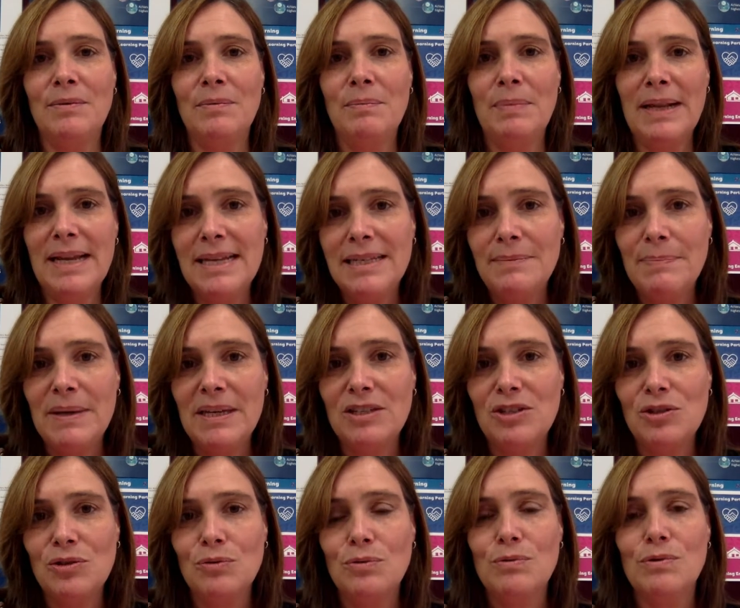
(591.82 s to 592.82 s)
Please be
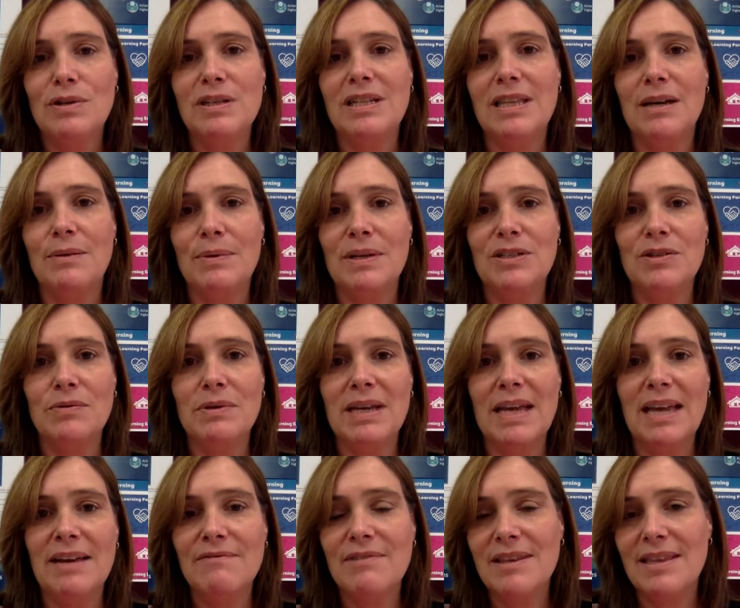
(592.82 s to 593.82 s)
assured that we're doing
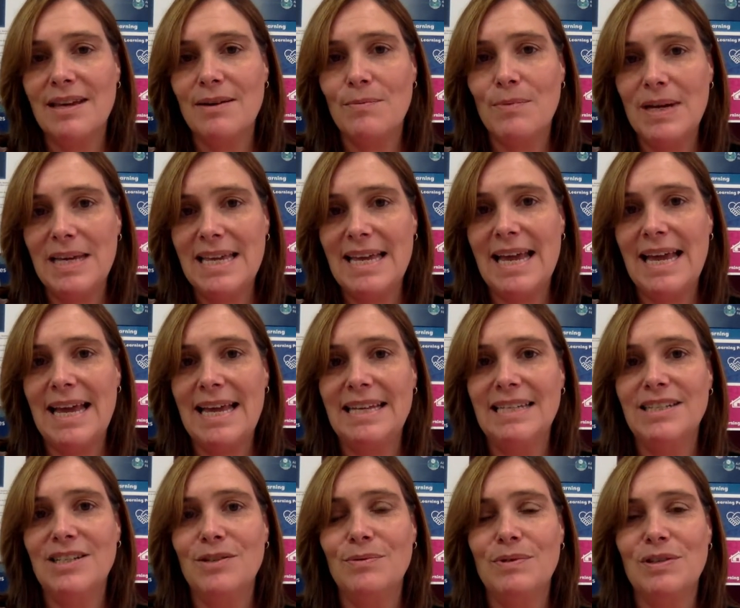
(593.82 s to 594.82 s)
everything we can
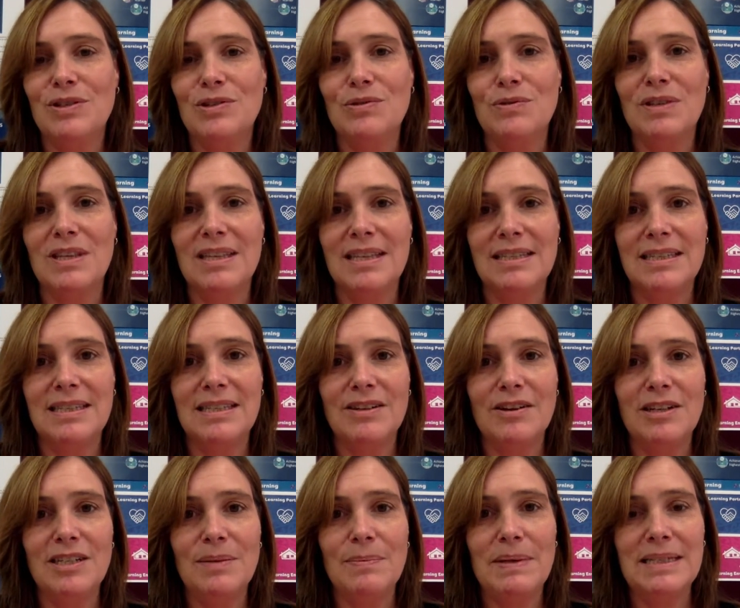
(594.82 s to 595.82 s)
to ensure that this is
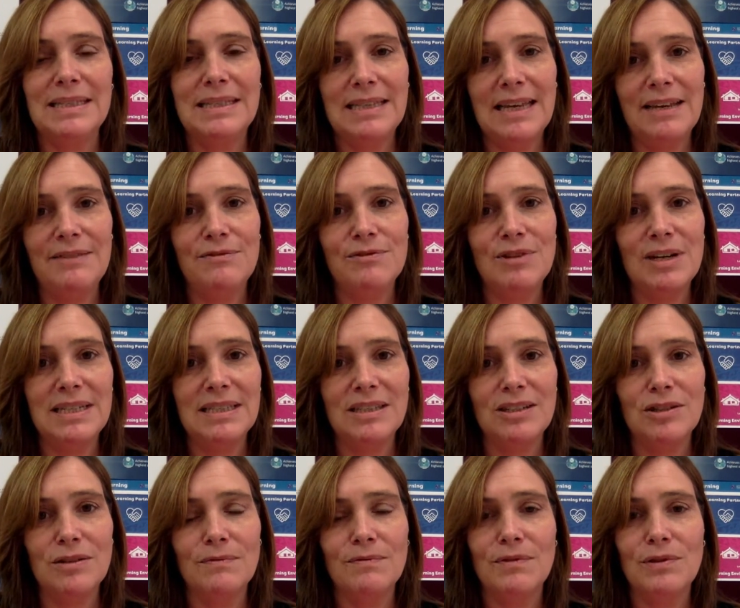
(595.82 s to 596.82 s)
going to be a safe
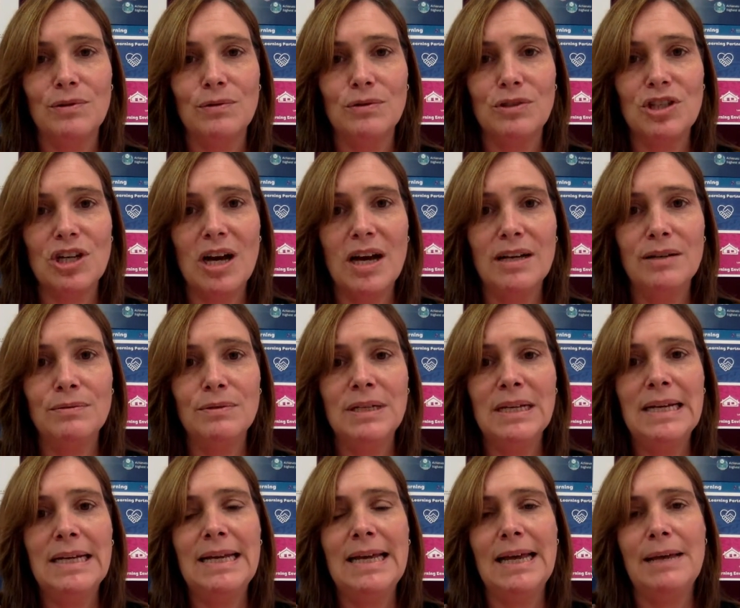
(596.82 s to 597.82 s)
transition for your child,
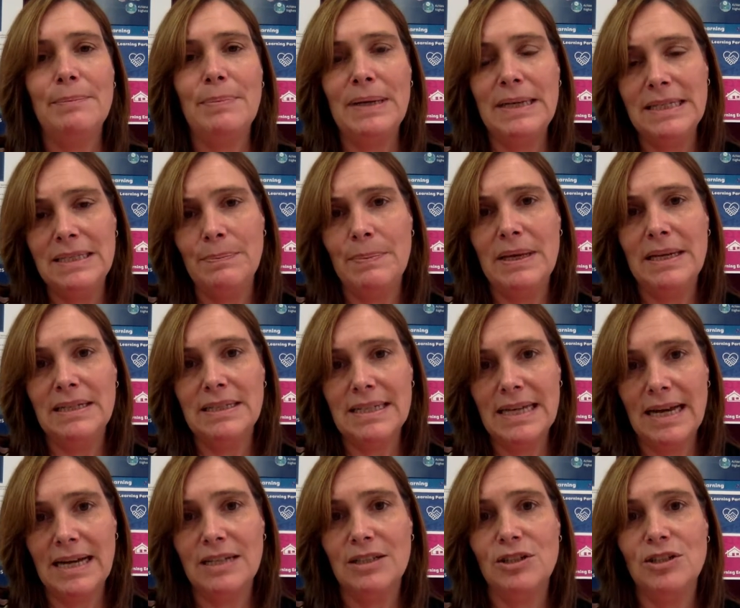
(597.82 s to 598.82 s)
and please be in
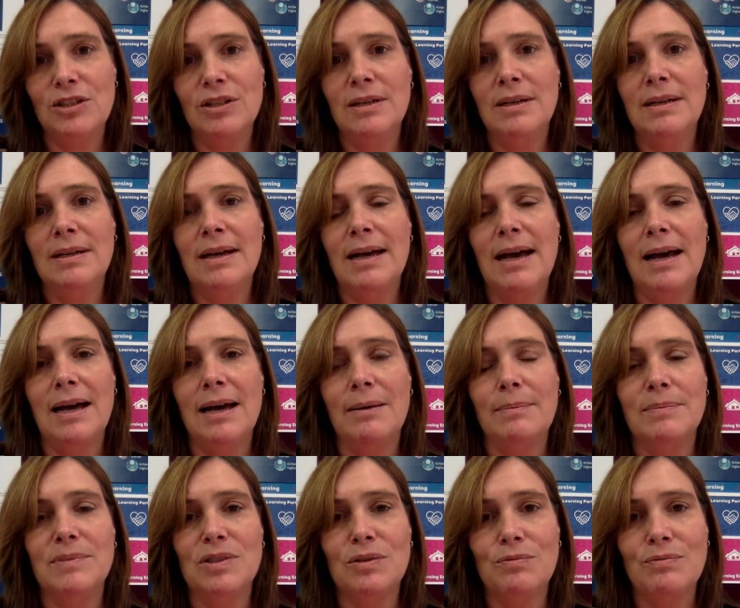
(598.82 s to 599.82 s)
touch
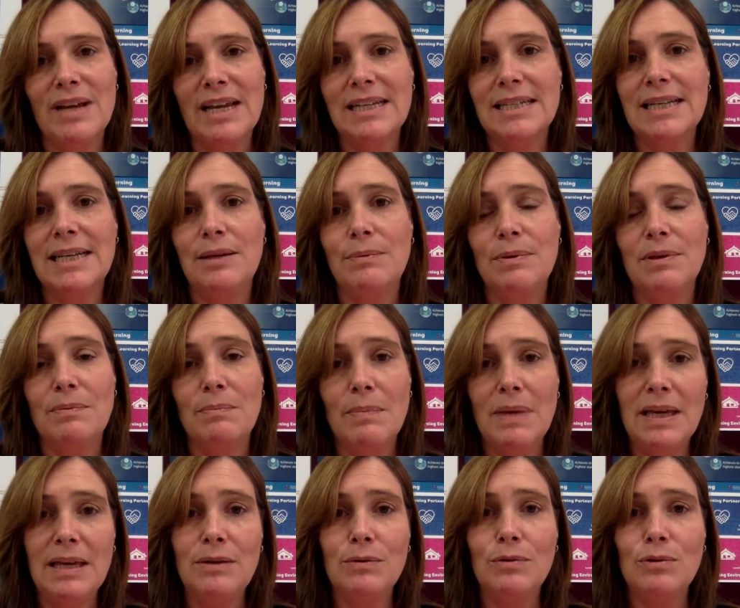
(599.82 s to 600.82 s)
directly with
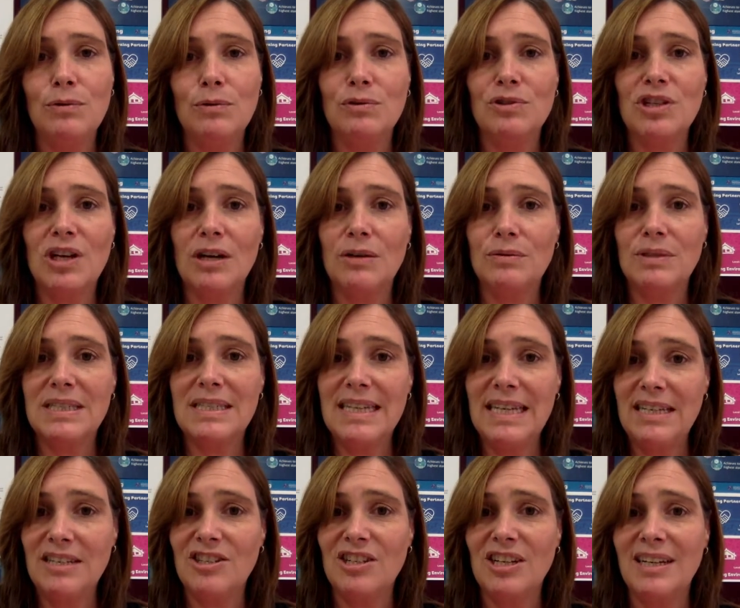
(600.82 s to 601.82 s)
me or your child's
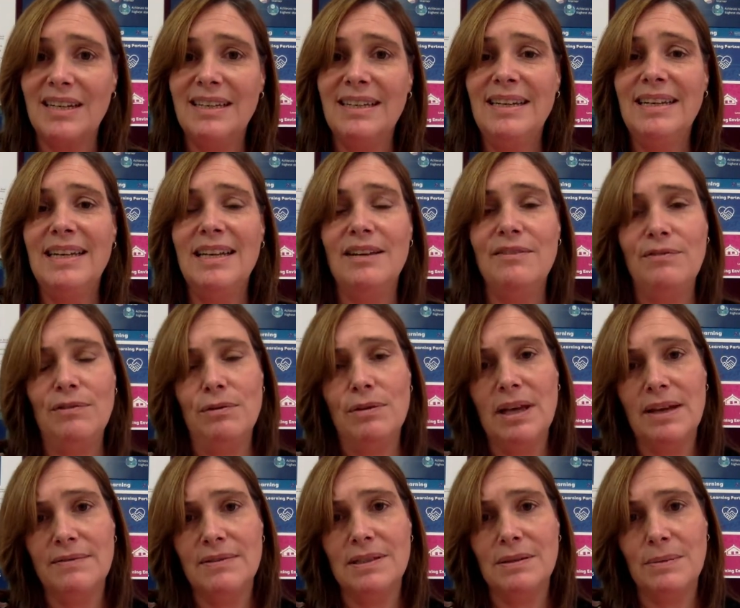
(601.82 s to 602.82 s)
teacher if you
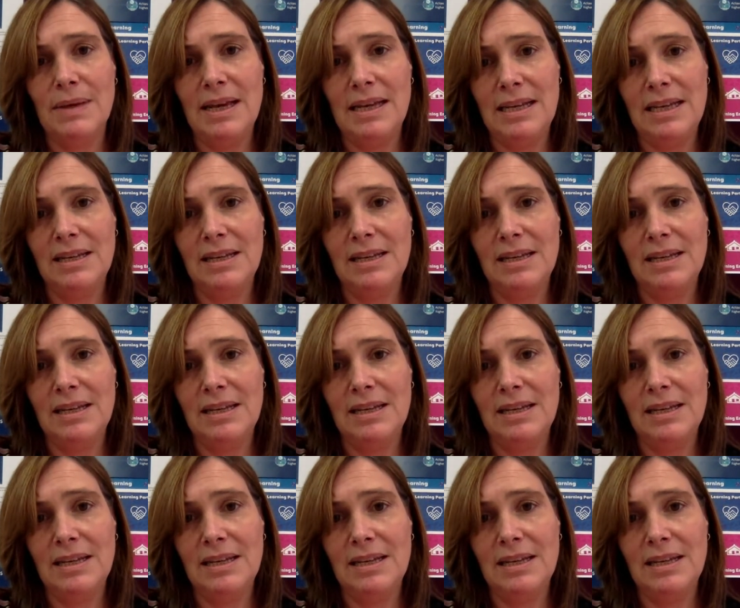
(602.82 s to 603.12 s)
have any